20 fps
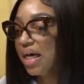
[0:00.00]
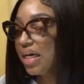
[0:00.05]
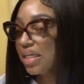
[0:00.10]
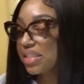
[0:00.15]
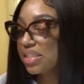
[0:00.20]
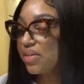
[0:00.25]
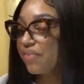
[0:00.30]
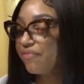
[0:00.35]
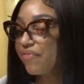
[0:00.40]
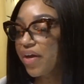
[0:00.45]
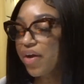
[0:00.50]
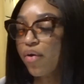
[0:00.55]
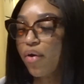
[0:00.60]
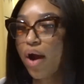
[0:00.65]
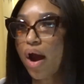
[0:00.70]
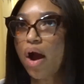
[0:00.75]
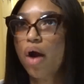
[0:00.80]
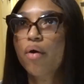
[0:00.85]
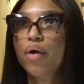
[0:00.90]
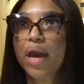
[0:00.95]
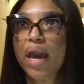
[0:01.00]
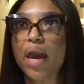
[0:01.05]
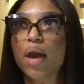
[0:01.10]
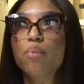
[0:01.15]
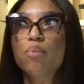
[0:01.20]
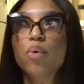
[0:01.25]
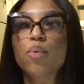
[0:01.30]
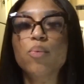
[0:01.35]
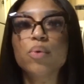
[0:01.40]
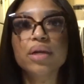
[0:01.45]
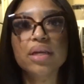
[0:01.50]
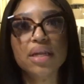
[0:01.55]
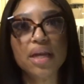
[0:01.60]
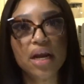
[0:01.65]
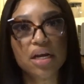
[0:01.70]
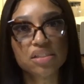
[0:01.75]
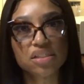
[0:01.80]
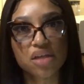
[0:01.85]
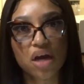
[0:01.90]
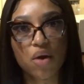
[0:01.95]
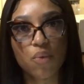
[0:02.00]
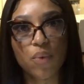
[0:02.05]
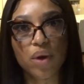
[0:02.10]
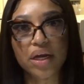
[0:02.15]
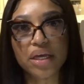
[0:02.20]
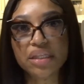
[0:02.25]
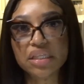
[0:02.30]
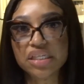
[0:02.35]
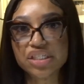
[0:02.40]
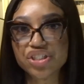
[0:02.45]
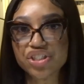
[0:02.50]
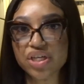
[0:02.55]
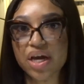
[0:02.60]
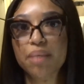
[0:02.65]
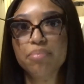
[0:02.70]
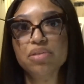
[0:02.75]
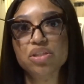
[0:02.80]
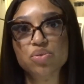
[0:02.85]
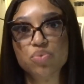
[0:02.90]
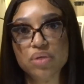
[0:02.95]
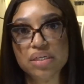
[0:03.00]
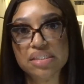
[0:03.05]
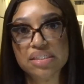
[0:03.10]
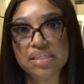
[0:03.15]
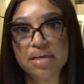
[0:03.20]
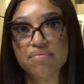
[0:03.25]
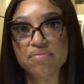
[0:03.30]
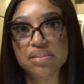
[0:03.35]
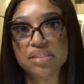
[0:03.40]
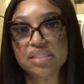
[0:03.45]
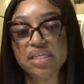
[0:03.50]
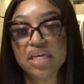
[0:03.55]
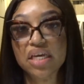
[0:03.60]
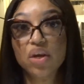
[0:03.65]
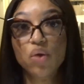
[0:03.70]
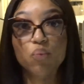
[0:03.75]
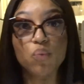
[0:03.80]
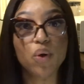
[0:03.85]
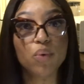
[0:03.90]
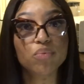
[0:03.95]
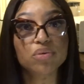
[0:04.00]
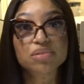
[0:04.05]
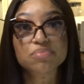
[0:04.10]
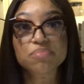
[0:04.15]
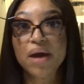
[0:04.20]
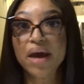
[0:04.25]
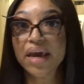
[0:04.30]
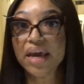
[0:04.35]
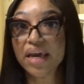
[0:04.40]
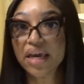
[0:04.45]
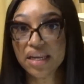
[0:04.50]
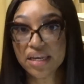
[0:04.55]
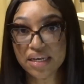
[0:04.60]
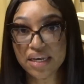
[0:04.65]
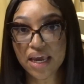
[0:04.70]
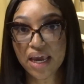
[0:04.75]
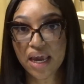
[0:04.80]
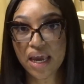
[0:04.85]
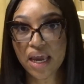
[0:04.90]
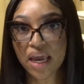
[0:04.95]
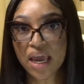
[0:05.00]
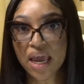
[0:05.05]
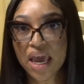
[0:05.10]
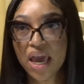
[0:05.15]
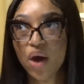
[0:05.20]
to figure out, okay, well, when did I start working this job in 2017? What was my end date?